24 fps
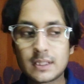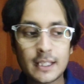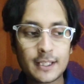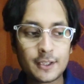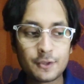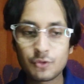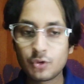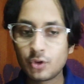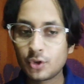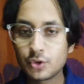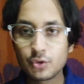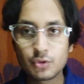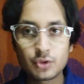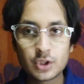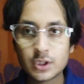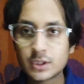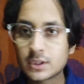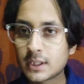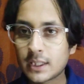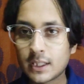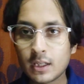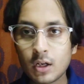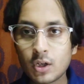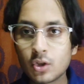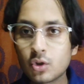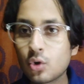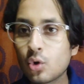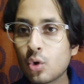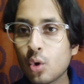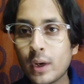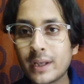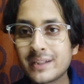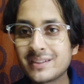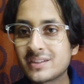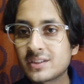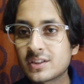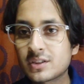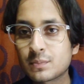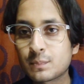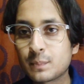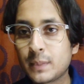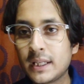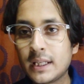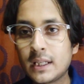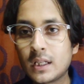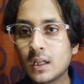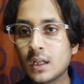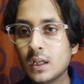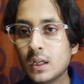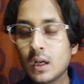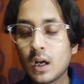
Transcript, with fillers: like you know you just cannot go and just speak